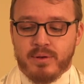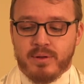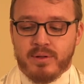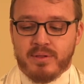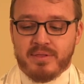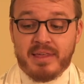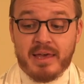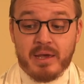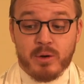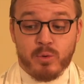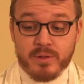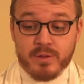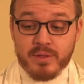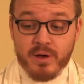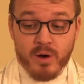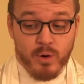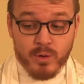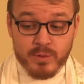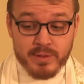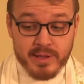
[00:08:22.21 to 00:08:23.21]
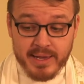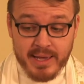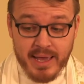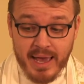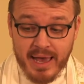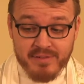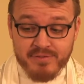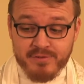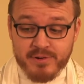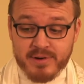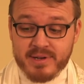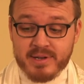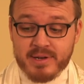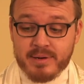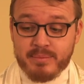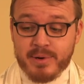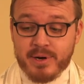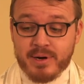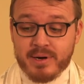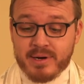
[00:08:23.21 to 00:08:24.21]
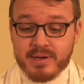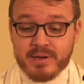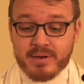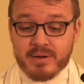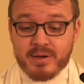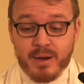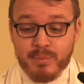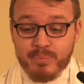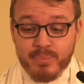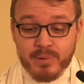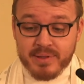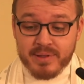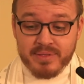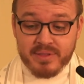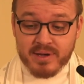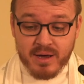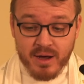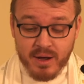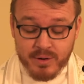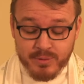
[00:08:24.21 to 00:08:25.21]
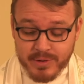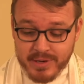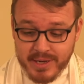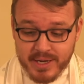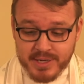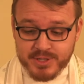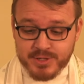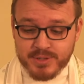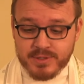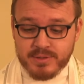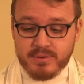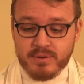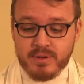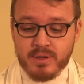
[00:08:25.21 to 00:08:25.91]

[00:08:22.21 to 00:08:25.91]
They were the only African-American couple in the congregation,